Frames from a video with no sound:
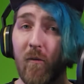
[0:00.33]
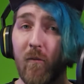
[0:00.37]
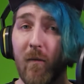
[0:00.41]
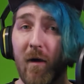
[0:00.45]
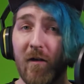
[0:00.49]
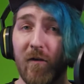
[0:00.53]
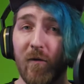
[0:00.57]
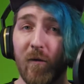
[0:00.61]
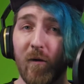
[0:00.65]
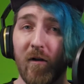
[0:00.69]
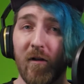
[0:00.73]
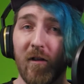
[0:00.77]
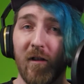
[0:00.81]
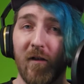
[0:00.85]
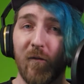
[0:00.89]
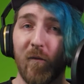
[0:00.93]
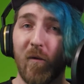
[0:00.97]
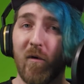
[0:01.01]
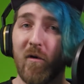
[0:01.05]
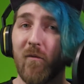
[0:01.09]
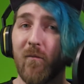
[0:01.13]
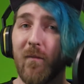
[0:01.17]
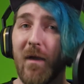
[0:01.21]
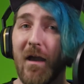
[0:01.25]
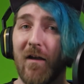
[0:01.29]
my dorklings,
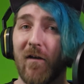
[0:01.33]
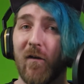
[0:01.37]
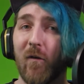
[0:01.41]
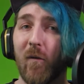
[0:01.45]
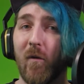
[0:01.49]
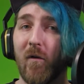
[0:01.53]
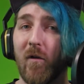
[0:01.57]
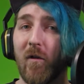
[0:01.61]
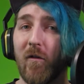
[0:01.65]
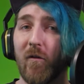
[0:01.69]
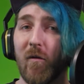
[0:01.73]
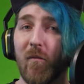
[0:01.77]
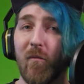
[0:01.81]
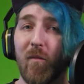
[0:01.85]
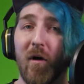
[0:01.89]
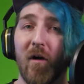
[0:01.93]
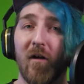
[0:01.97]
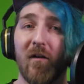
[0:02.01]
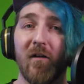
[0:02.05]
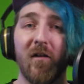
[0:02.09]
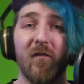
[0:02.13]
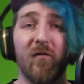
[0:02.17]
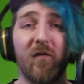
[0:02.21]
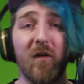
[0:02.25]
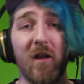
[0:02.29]
welcome back to another
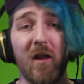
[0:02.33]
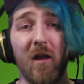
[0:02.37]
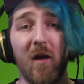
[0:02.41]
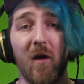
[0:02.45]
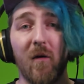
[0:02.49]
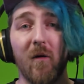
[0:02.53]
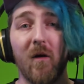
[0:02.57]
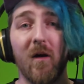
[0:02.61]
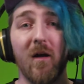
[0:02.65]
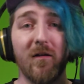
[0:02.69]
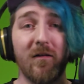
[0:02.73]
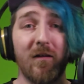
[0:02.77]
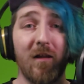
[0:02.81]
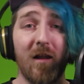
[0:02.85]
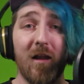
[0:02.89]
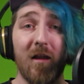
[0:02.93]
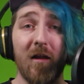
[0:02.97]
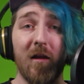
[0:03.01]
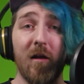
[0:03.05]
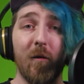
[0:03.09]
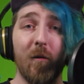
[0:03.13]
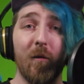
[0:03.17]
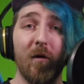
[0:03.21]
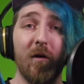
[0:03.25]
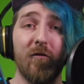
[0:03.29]
unboxing video.
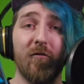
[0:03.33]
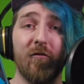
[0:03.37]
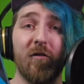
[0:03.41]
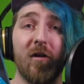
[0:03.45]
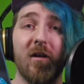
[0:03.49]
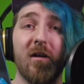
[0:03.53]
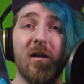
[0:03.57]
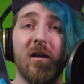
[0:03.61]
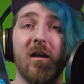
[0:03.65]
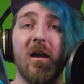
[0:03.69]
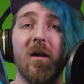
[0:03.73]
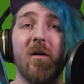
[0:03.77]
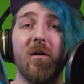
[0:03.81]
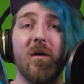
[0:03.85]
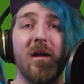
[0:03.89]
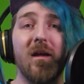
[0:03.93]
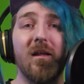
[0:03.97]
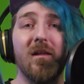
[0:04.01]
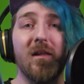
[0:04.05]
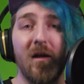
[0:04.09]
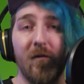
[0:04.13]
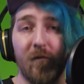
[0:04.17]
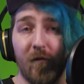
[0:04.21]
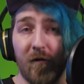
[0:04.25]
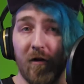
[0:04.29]
Today we're checking out a
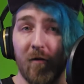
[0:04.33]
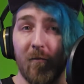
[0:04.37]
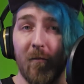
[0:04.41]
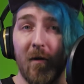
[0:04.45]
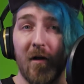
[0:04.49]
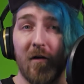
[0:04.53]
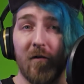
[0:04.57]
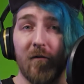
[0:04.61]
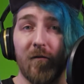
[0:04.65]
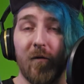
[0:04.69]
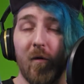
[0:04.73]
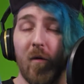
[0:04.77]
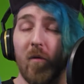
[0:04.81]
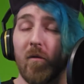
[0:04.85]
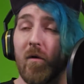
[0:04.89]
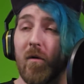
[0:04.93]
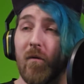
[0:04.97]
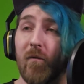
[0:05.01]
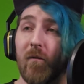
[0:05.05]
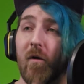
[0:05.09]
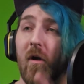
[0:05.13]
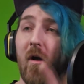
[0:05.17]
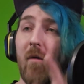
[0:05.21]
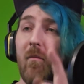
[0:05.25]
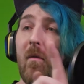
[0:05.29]
lavalier microphone
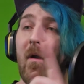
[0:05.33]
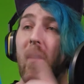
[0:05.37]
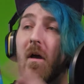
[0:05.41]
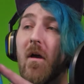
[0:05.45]
from